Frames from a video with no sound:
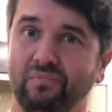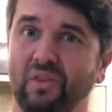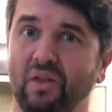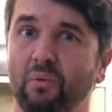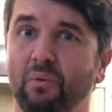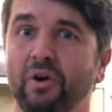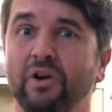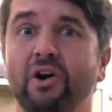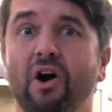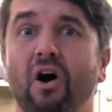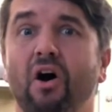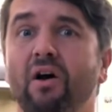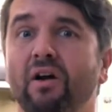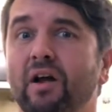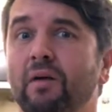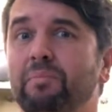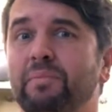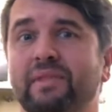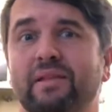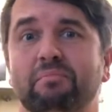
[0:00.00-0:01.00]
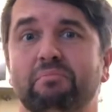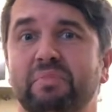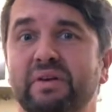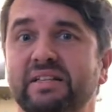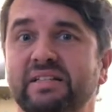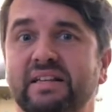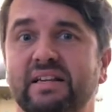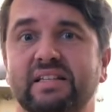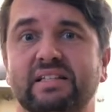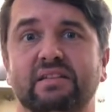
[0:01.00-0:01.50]
we're caught up in the
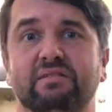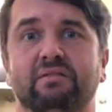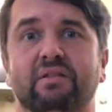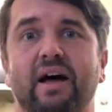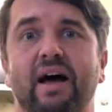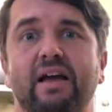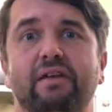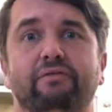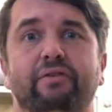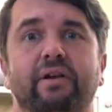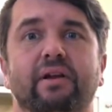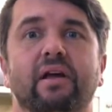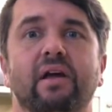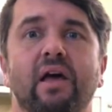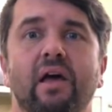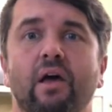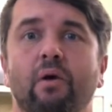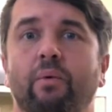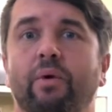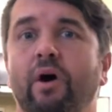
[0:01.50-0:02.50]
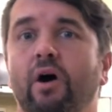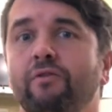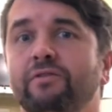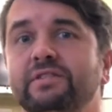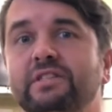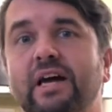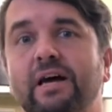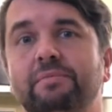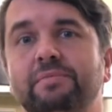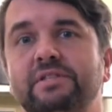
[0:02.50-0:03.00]
busyness of life, and we
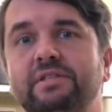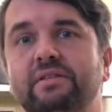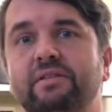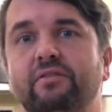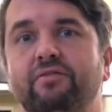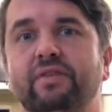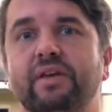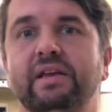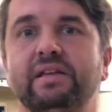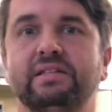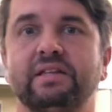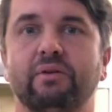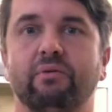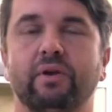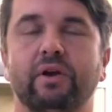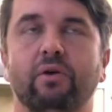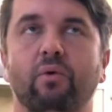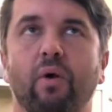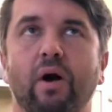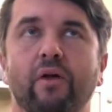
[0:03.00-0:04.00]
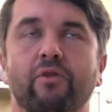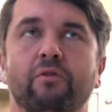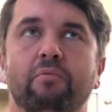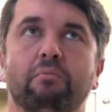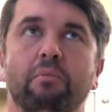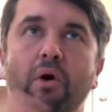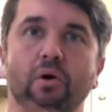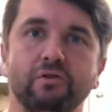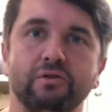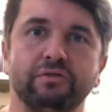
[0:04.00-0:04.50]
oftentimes, the things that require the
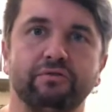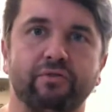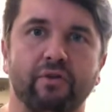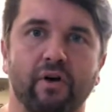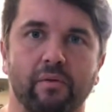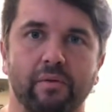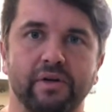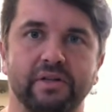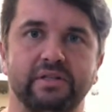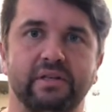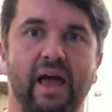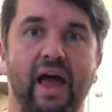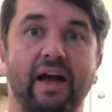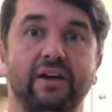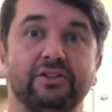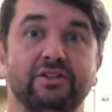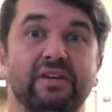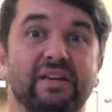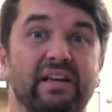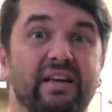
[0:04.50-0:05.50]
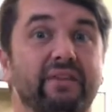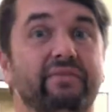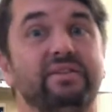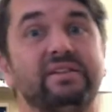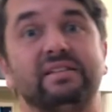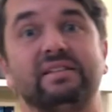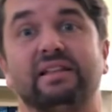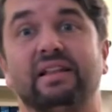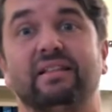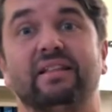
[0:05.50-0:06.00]
most from us actually give
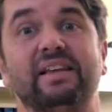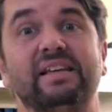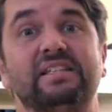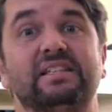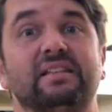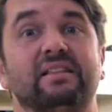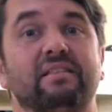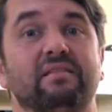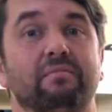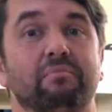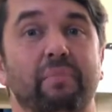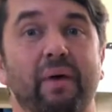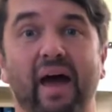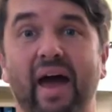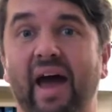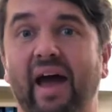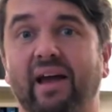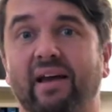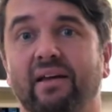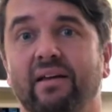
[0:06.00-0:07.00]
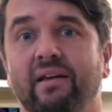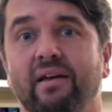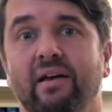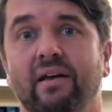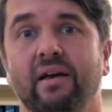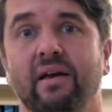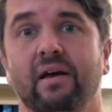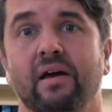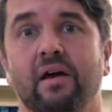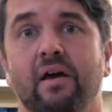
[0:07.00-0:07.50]
us the least back.
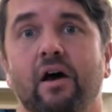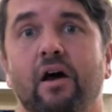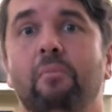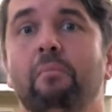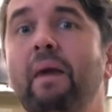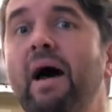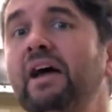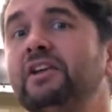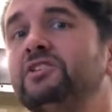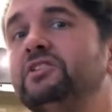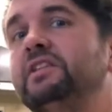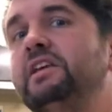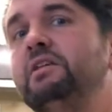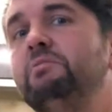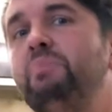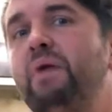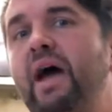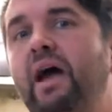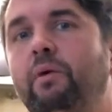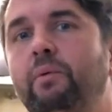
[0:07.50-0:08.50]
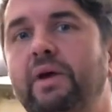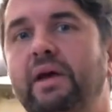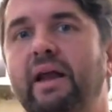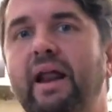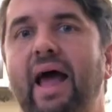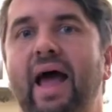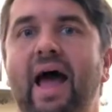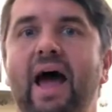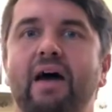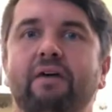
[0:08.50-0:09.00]
Imagine the impact we could
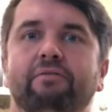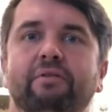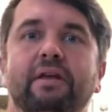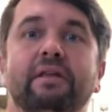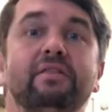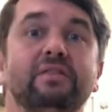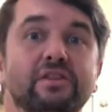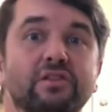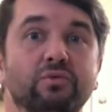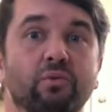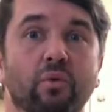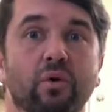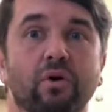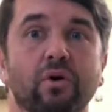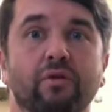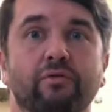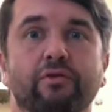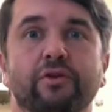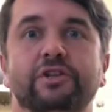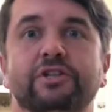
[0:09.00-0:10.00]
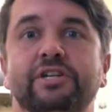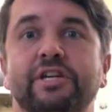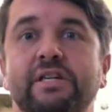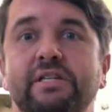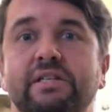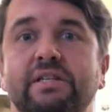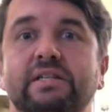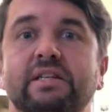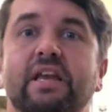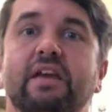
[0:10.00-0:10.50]
have in this world for
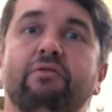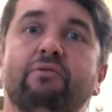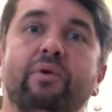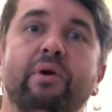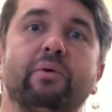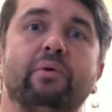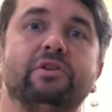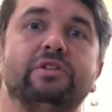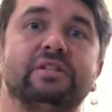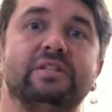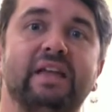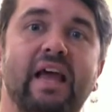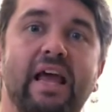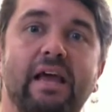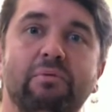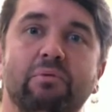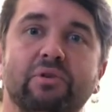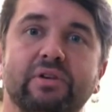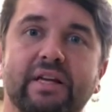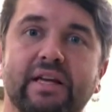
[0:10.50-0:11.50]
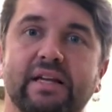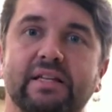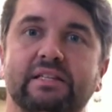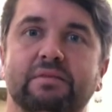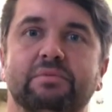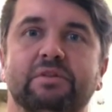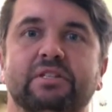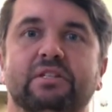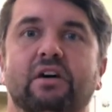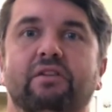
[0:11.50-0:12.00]
Jesus if we were just able to get
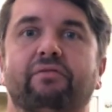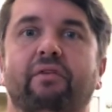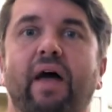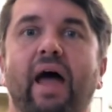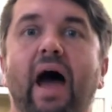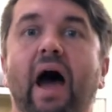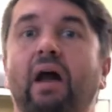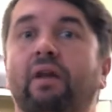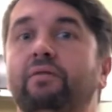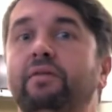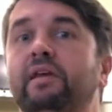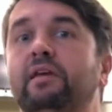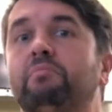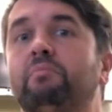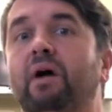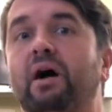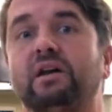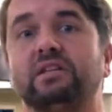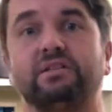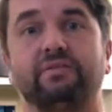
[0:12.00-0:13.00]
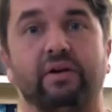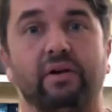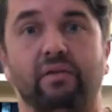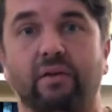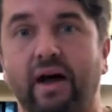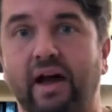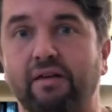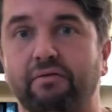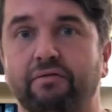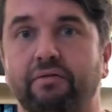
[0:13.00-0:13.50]
some stuff out of the inbox of our
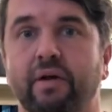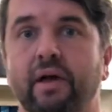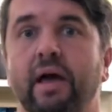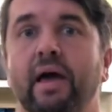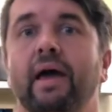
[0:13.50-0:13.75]
life